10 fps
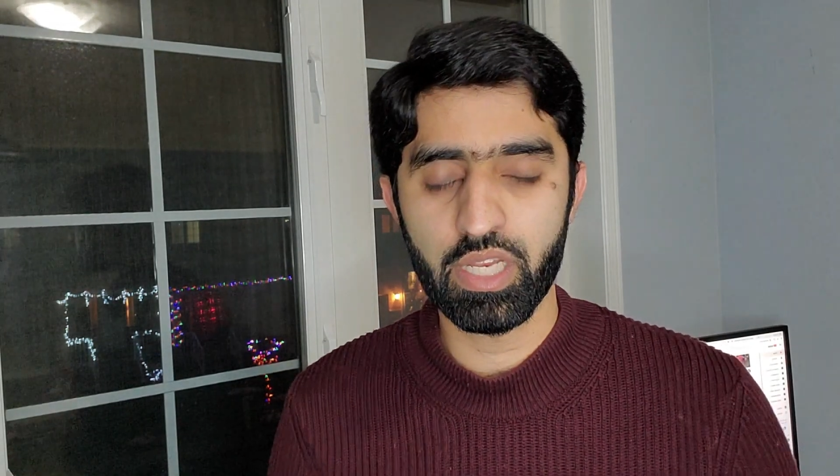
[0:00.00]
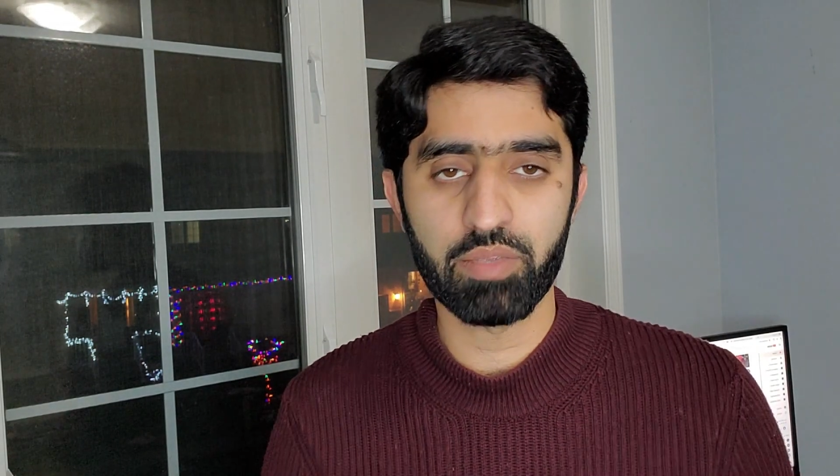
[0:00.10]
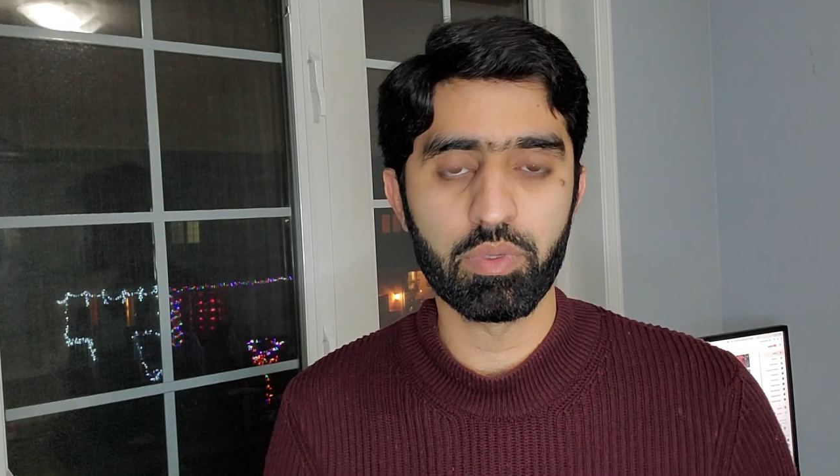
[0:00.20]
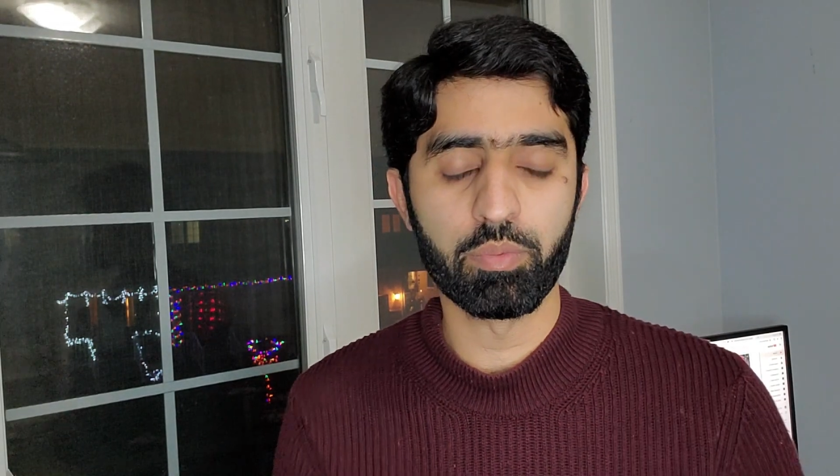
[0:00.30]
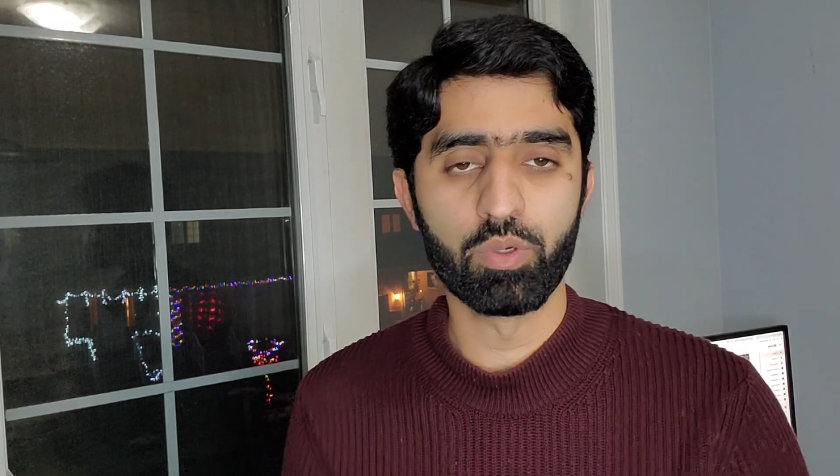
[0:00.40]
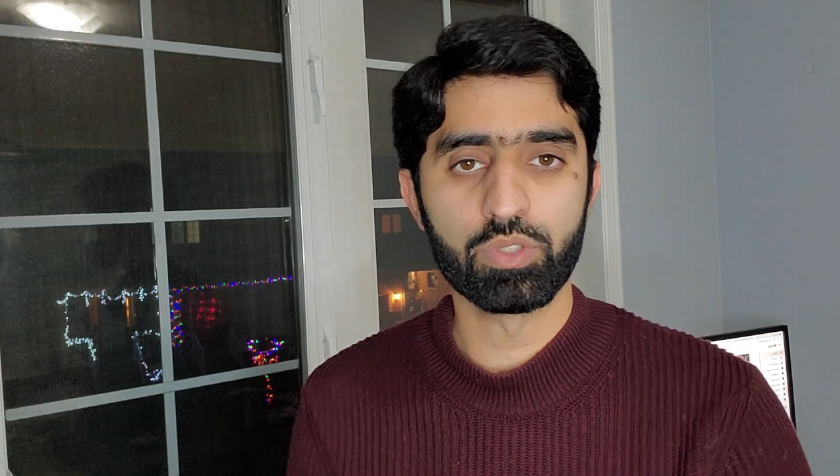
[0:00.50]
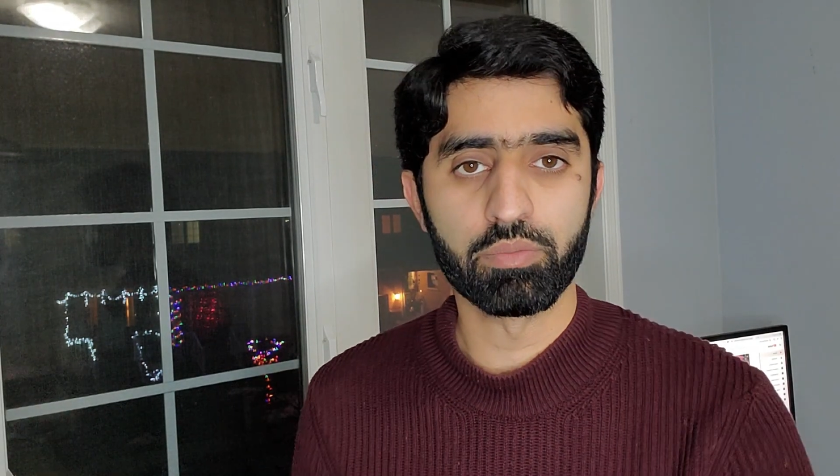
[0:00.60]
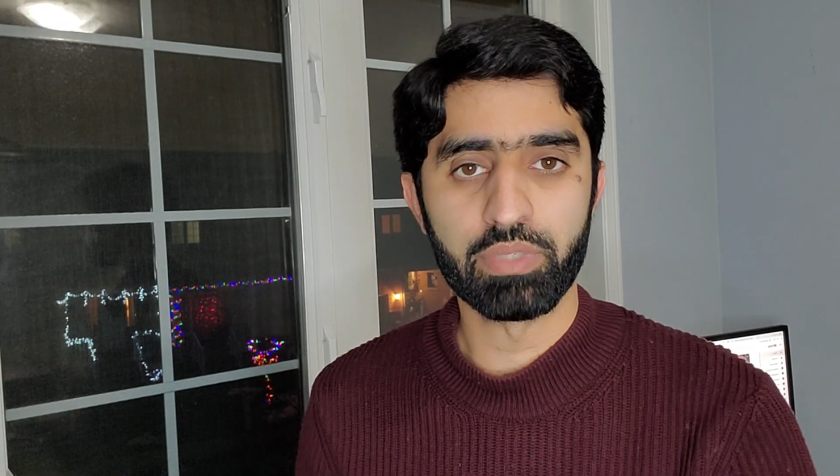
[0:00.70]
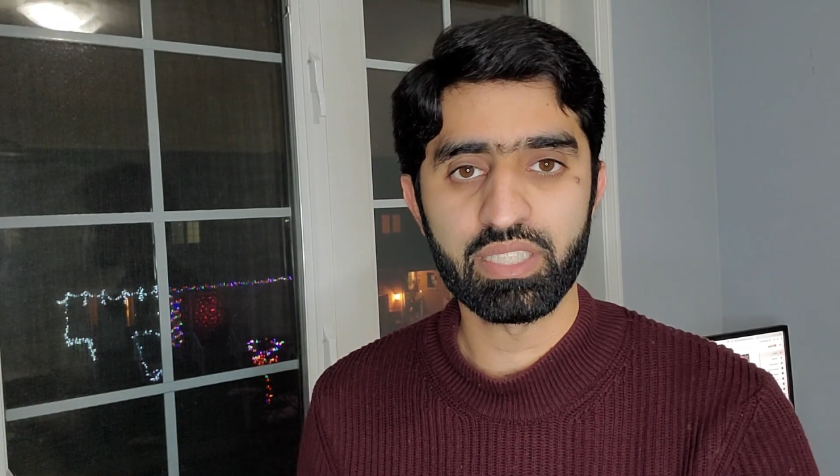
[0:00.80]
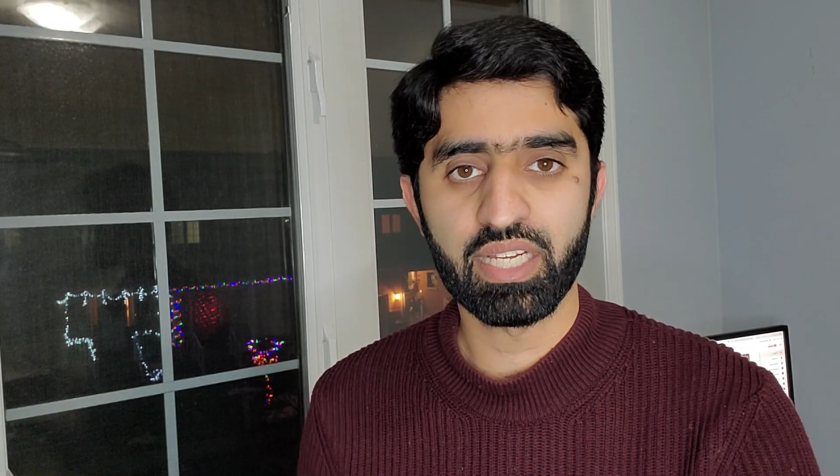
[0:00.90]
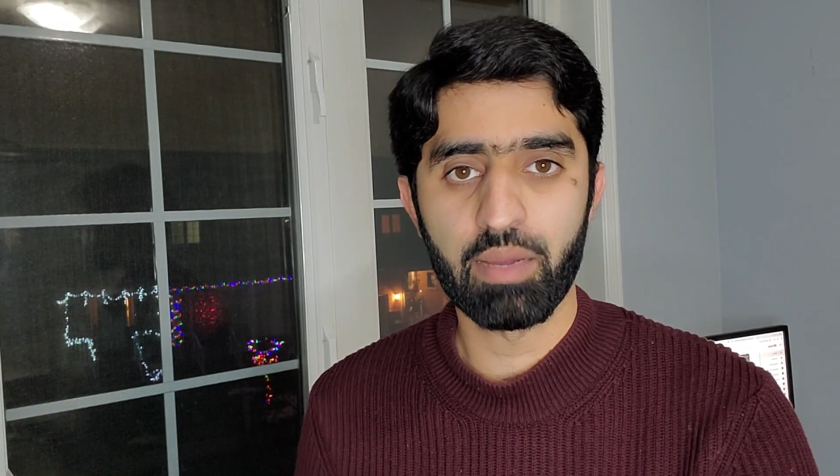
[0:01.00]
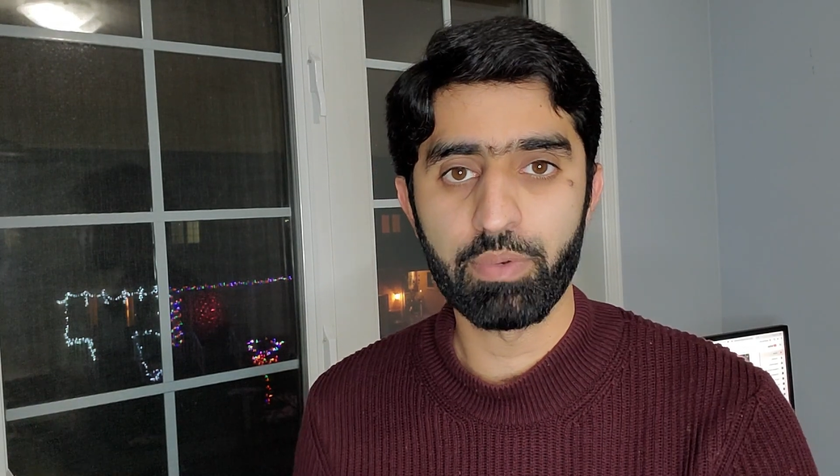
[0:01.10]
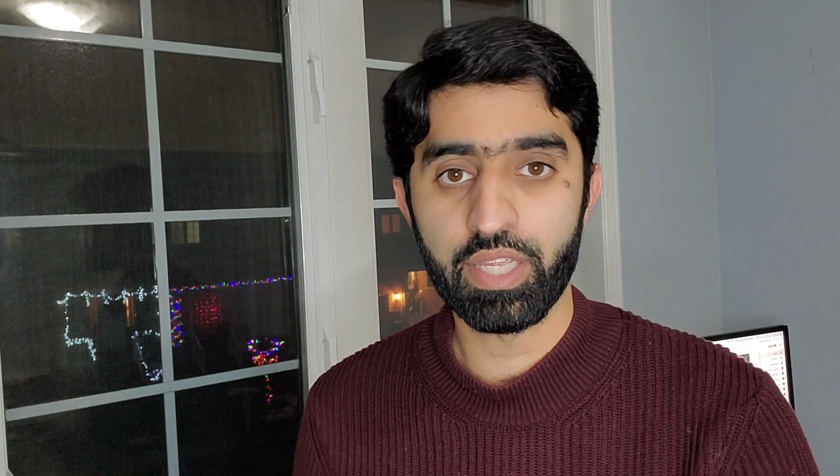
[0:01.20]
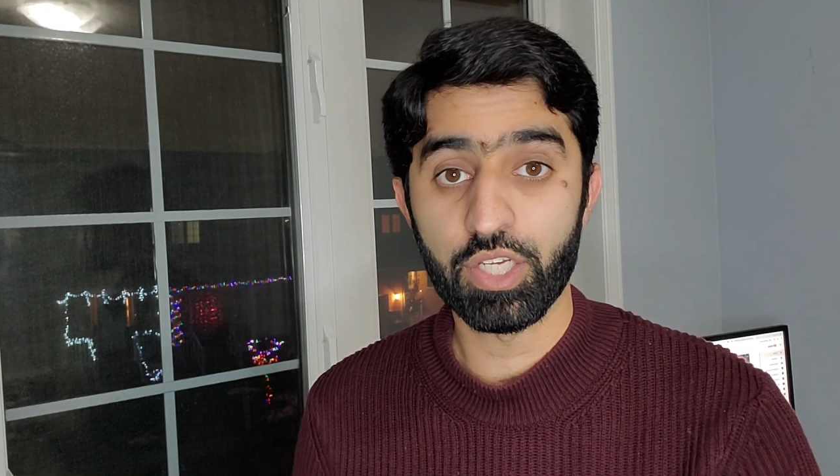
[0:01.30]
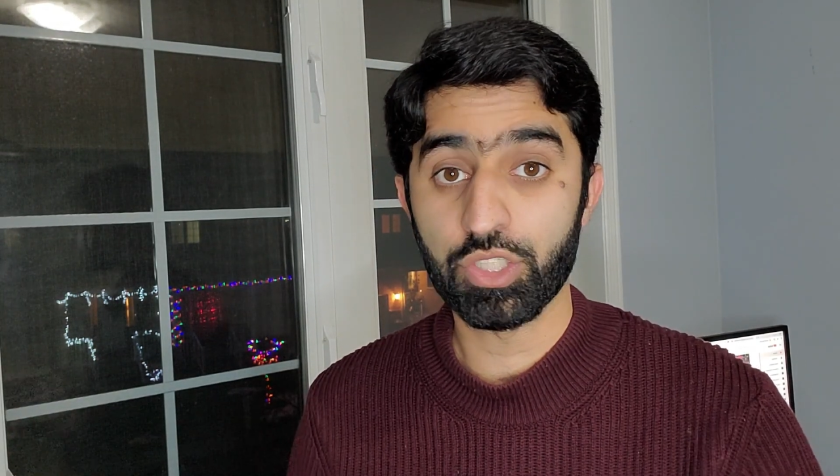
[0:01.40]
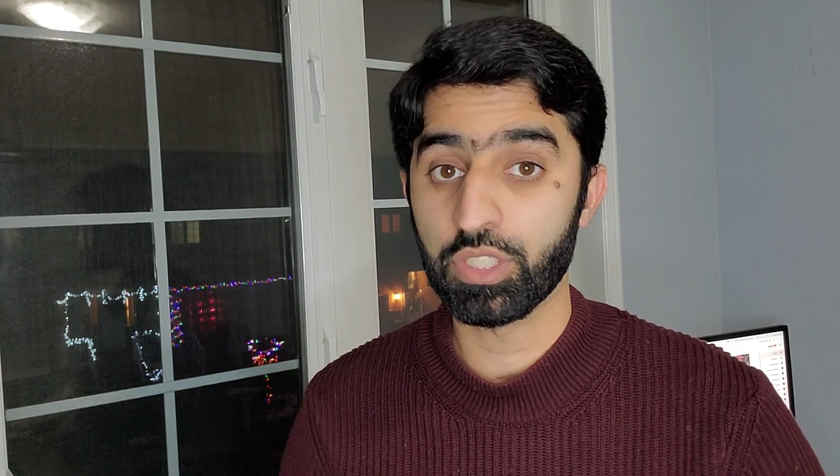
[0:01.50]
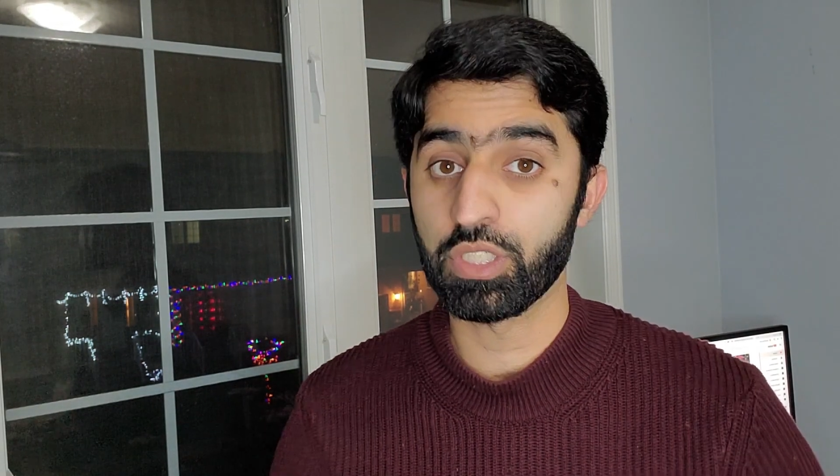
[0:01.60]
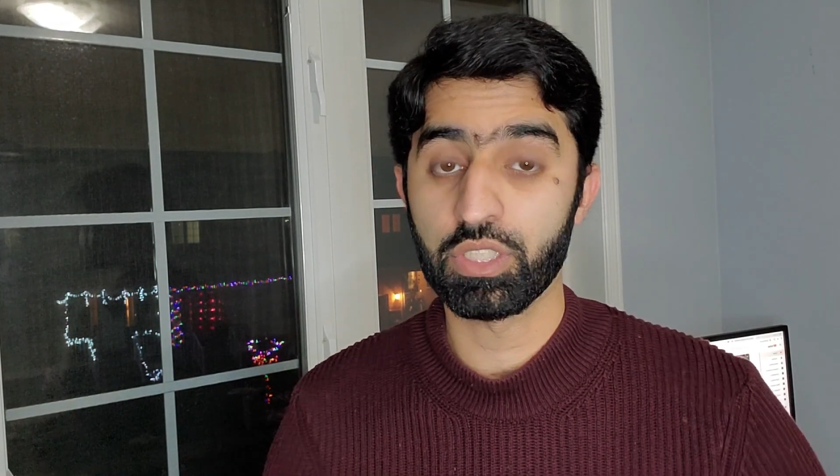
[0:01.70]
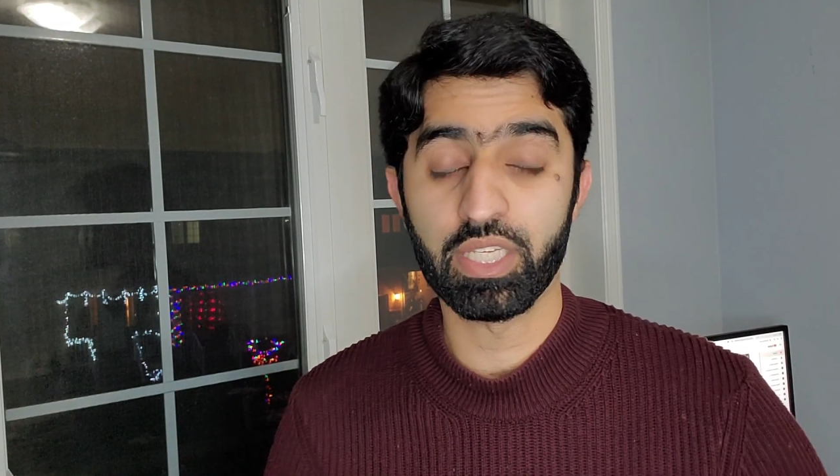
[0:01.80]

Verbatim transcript: like people who submit their application,